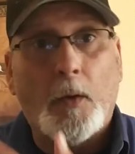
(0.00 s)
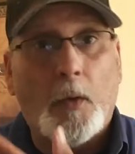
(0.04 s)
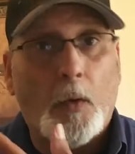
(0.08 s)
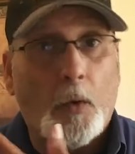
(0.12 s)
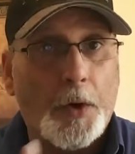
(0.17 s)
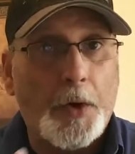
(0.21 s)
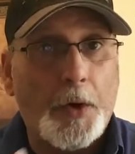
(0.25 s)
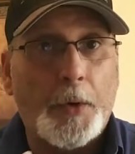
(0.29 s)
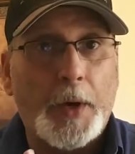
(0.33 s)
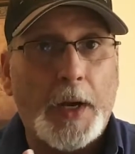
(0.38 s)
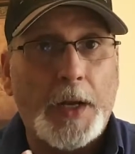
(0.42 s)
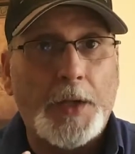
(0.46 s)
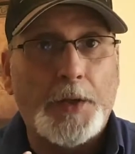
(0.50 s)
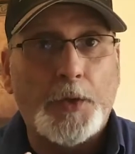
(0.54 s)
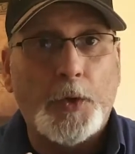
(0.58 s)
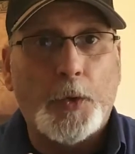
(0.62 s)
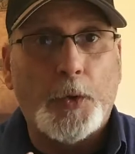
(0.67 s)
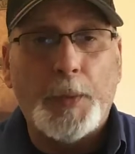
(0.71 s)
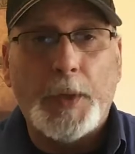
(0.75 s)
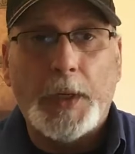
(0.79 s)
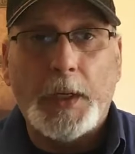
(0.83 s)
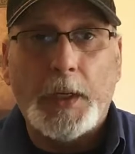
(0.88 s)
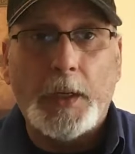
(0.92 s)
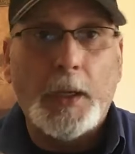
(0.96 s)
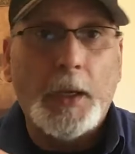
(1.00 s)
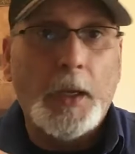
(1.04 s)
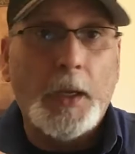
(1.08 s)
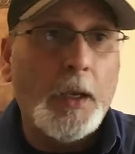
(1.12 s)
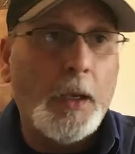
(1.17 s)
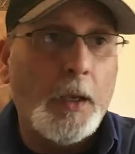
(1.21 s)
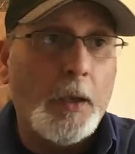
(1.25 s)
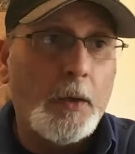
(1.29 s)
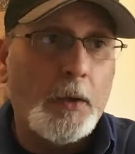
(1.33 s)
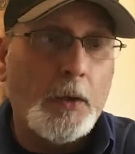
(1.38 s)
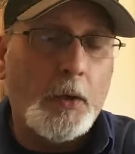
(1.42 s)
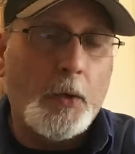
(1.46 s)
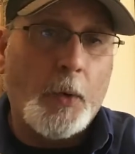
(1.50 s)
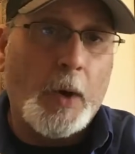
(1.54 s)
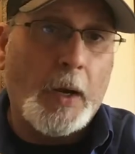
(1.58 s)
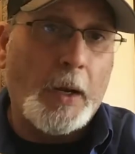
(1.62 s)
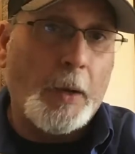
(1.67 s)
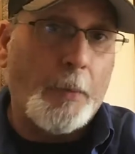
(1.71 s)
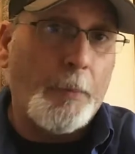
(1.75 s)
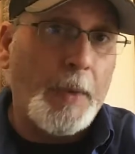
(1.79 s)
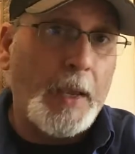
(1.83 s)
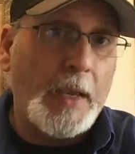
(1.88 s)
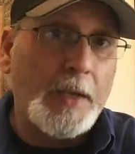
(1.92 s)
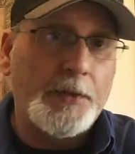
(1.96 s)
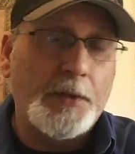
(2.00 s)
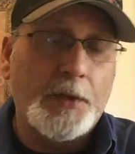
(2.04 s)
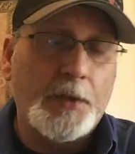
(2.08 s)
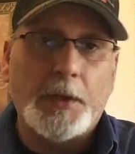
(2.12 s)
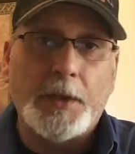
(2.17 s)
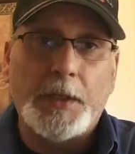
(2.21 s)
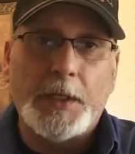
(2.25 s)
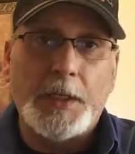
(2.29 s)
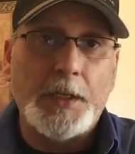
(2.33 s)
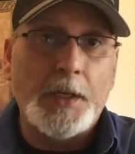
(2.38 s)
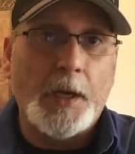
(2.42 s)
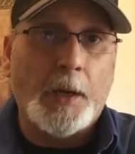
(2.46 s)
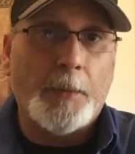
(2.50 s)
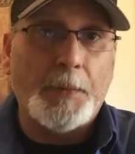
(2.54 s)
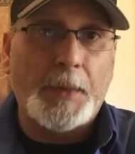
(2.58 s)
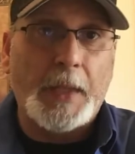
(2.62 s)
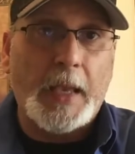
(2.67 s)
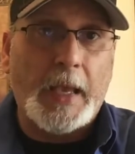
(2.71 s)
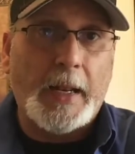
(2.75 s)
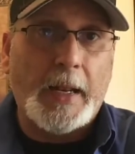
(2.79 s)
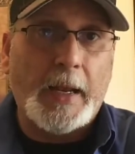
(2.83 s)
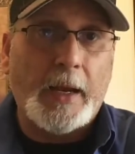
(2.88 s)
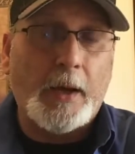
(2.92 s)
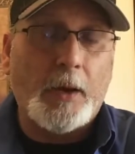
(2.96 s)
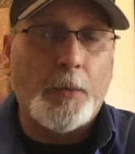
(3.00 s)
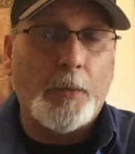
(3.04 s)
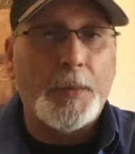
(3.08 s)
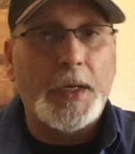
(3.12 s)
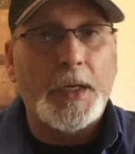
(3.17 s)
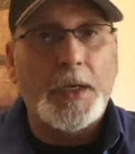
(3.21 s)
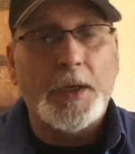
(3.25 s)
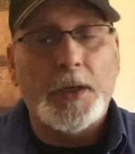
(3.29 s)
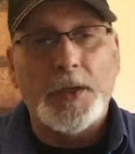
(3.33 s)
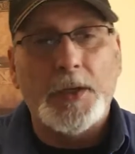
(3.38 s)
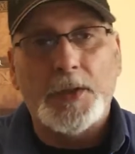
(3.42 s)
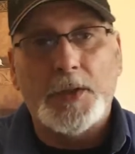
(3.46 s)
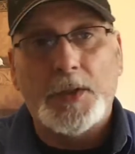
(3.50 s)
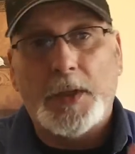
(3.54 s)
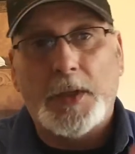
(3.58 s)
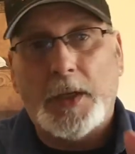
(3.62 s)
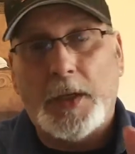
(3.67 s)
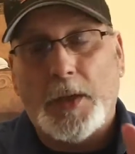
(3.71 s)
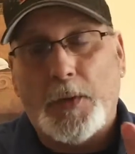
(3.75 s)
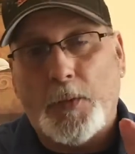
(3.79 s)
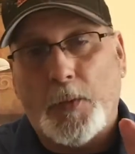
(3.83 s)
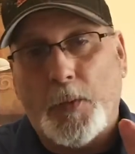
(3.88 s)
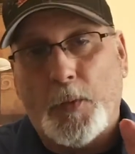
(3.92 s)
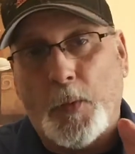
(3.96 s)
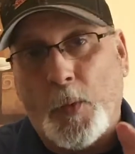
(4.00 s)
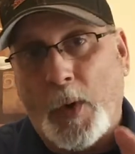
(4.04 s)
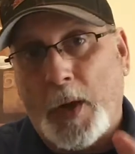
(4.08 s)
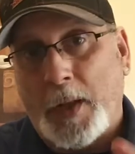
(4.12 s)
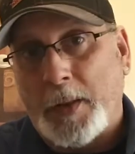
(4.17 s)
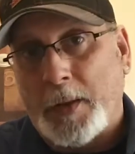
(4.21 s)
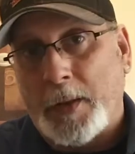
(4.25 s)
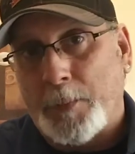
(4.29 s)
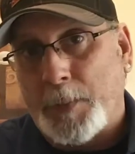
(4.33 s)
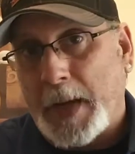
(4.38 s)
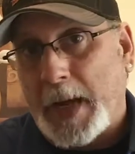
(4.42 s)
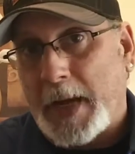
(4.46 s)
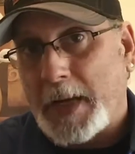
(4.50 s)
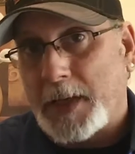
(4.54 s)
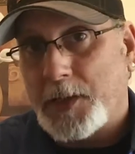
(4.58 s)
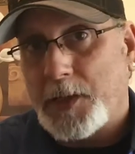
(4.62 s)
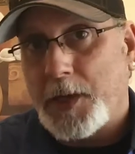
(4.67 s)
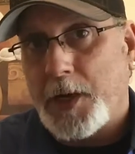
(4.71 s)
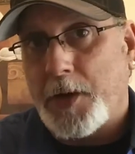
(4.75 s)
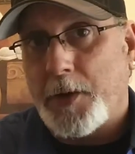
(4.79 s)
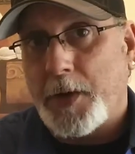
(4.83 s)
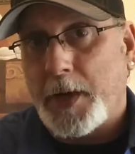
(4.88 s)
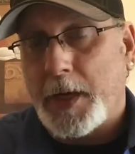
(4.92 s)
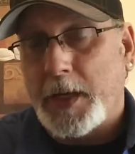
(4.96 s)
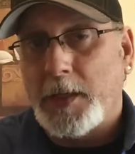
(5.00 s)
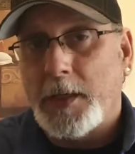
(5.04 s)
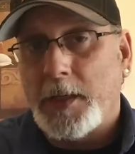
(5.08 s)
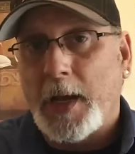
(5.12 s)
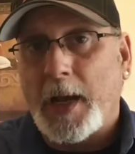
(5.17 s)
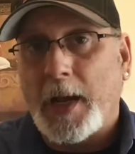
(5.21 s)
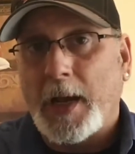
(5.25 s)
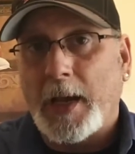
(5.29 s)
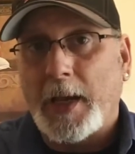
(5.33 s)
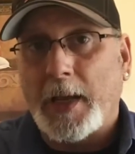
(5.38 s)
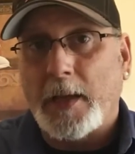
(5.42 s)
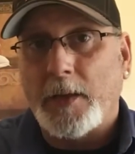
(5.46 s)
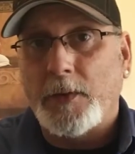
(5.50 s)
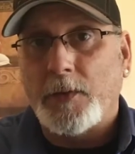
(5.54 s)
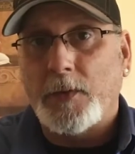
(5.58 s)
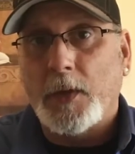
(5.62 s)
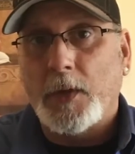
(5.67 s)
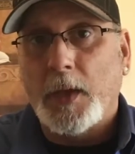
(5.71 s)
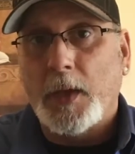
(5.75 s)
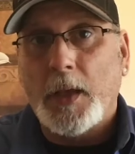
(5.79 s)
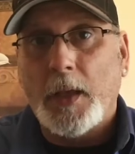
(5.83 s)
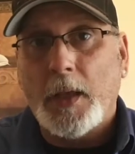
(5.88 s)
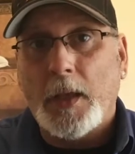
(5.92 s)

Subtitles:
or your HOB, you want to basically dump that out, because when the bacteria dies,